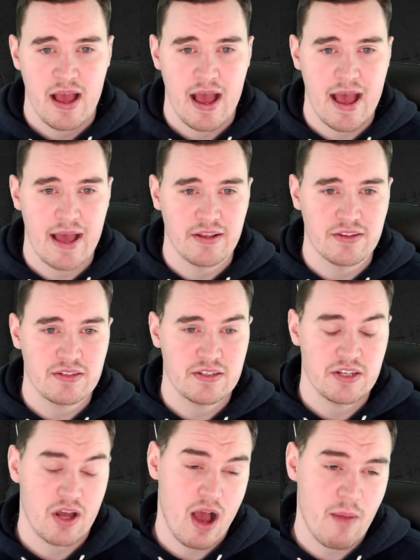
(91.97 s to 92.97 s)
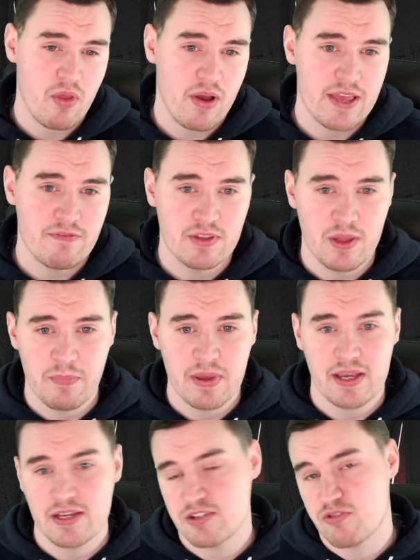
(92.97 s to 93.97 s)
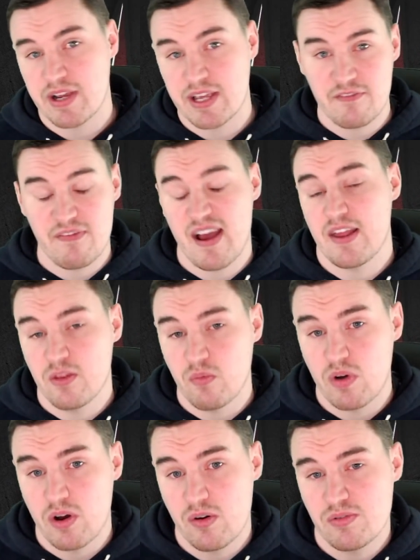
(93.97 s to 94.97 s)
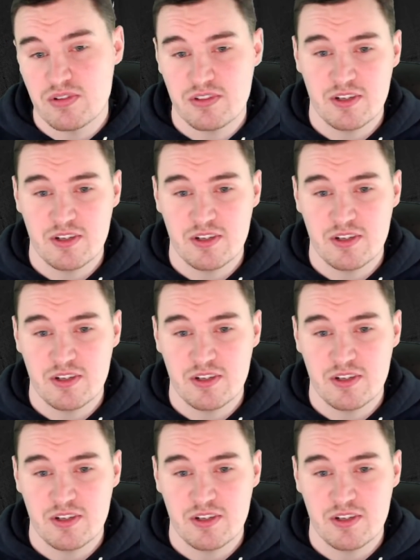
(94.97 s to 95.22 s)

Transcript: And, I'm not even the biggest cricket fan in the world.